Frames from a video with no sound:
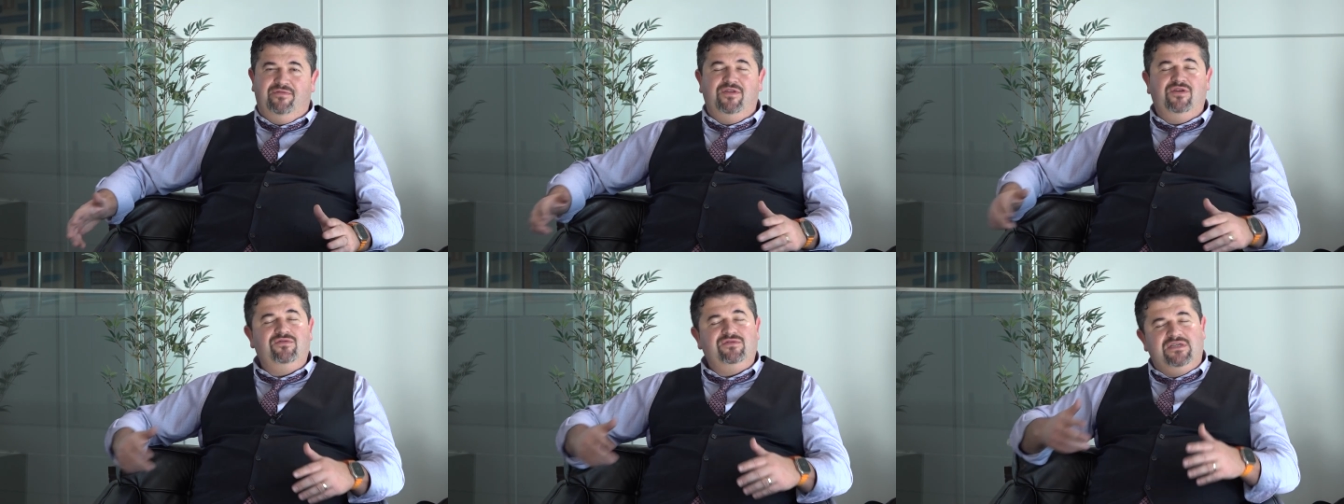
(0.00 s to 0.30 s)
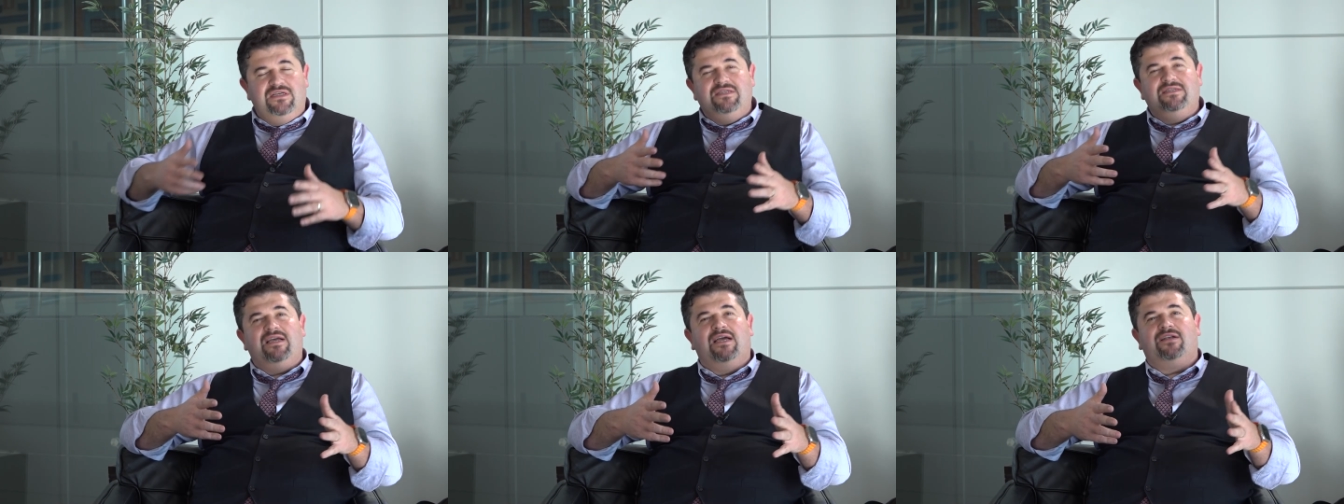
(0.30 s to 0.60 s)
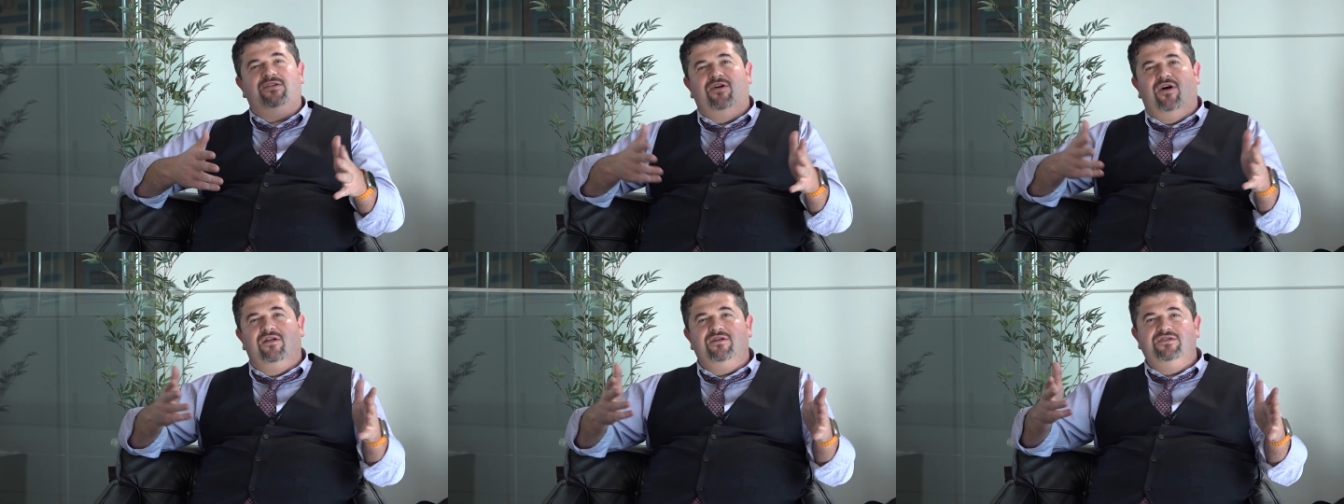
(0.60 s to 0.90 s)
using
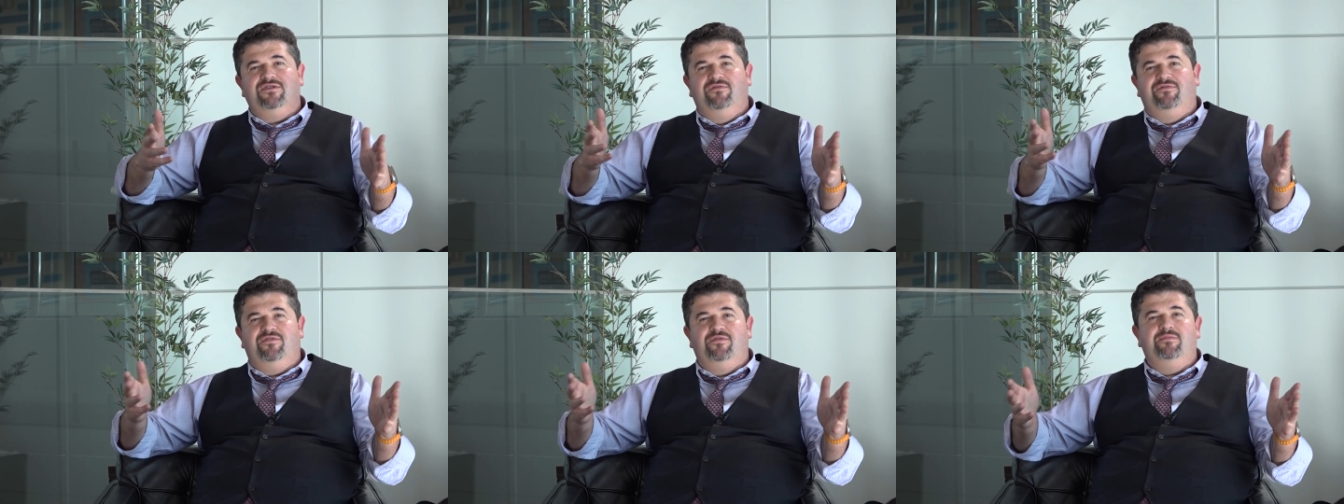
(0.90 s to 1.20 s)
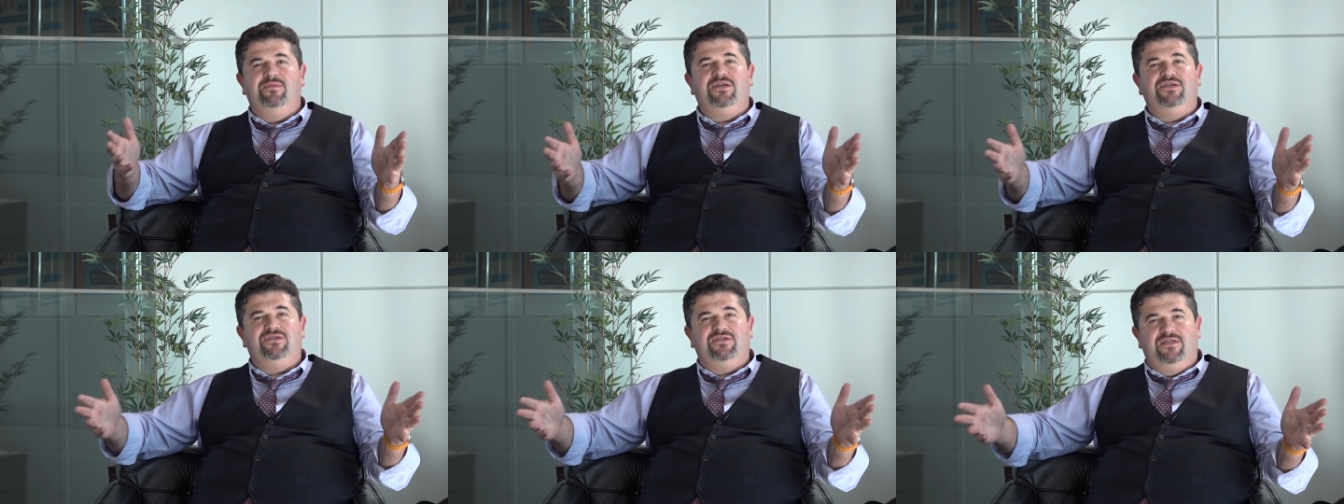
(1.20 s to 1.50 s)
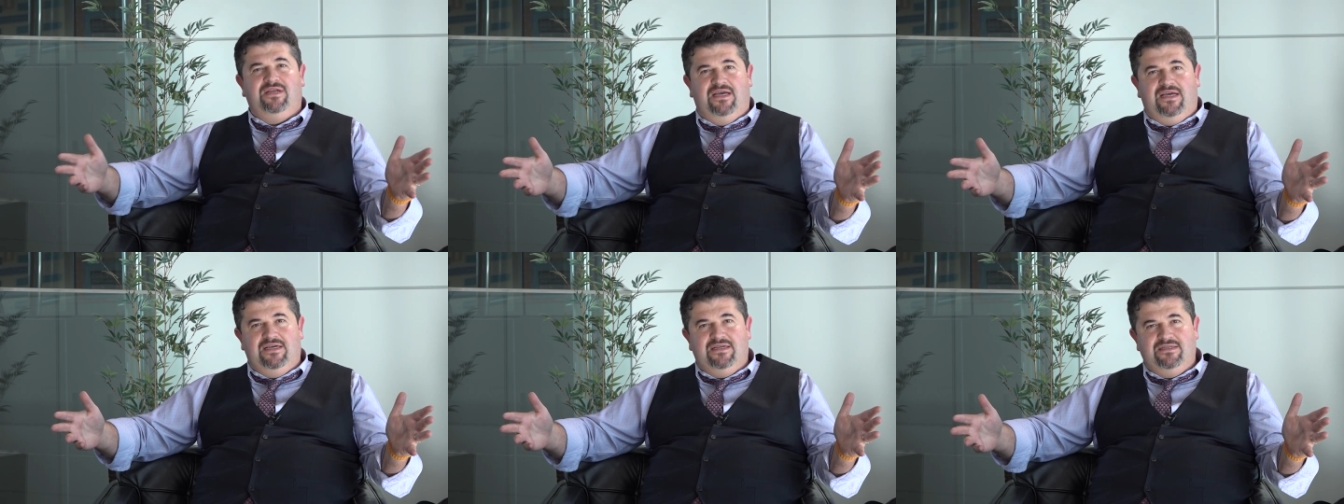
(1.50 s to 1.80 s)
technology for
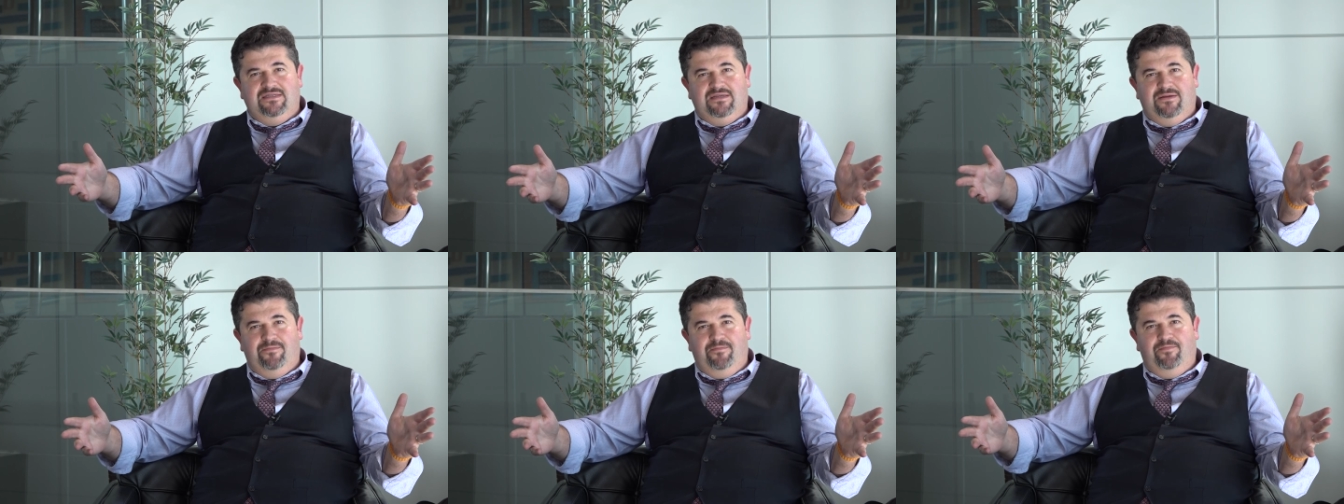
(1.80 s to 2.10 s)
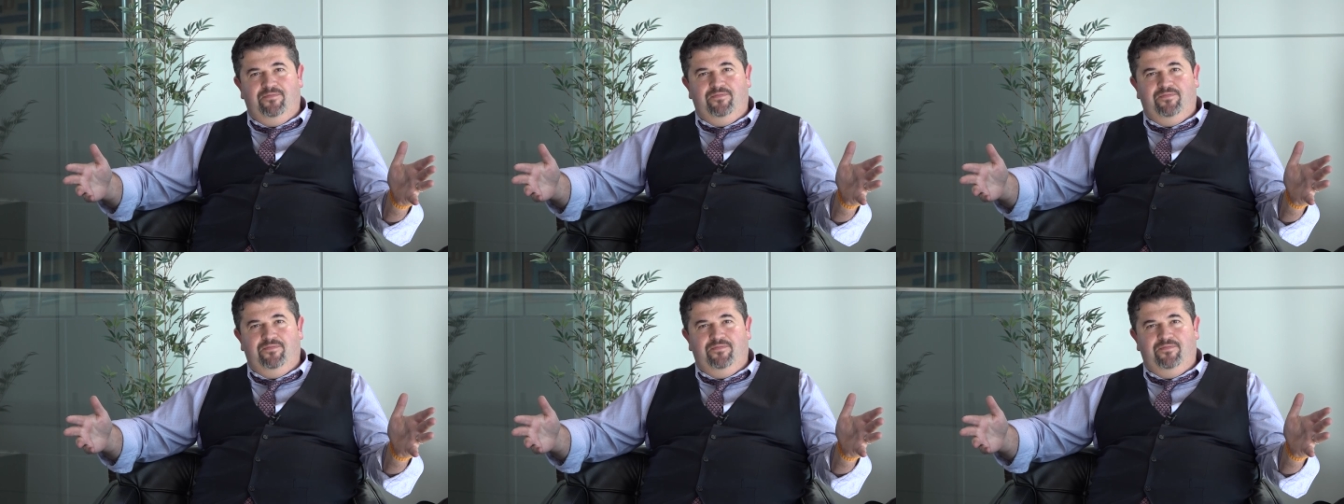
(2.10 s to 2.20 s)
mission is.